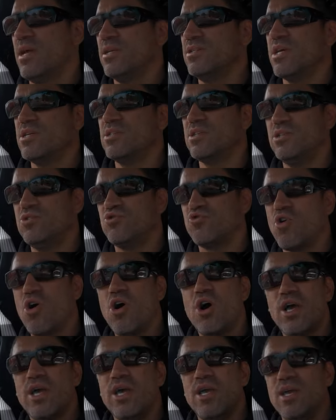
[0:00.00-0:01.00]
it's actually
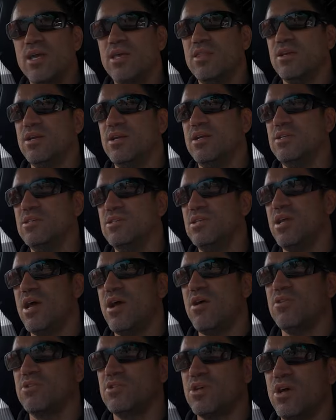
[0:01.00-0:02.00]
drier here than it is in
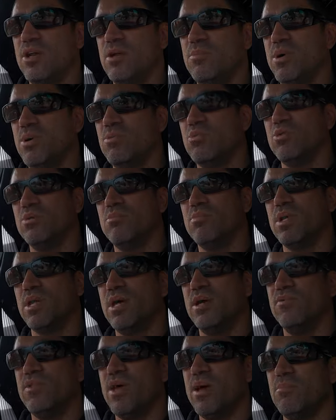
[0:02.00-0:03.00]
Arizona. People wouldn't
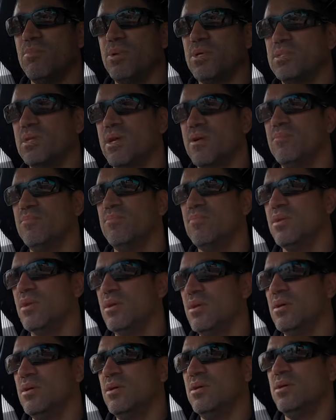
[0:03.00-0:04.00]
believe that, but
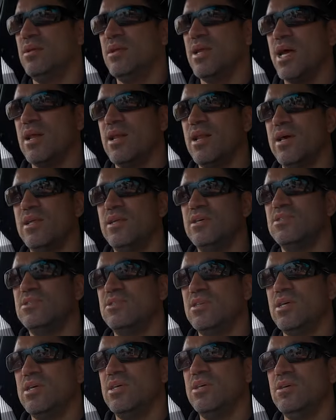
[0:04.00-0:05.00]
Adelaide
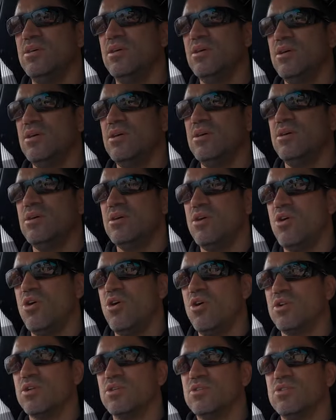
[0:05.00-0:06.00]
is the
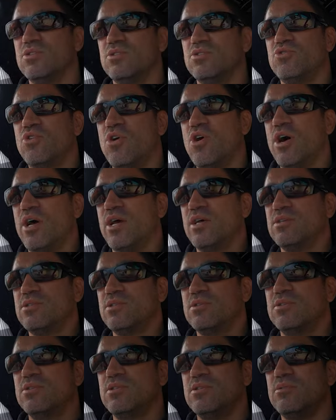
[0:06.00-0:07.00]
hottest and
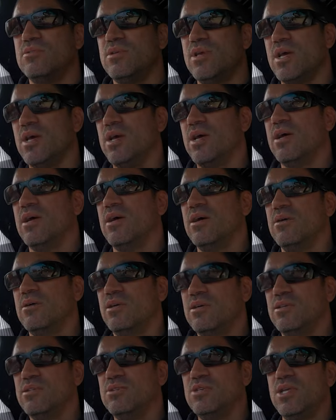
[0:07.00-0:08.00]
driest
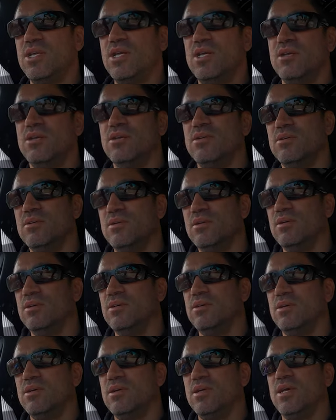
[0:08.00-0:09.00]
city
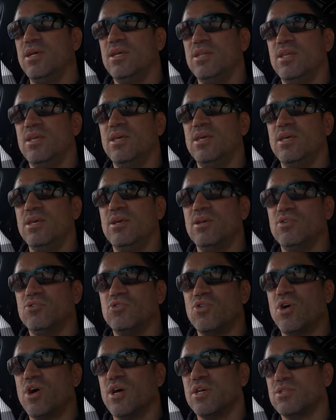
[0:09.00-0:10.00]
in the
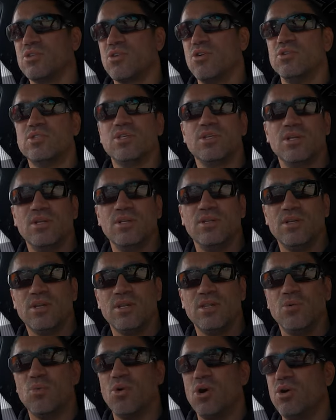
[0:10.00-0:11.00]
driest
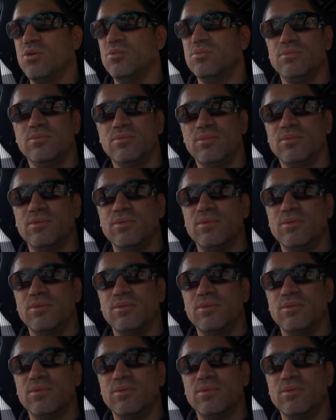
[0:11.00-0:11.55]
continent in the world.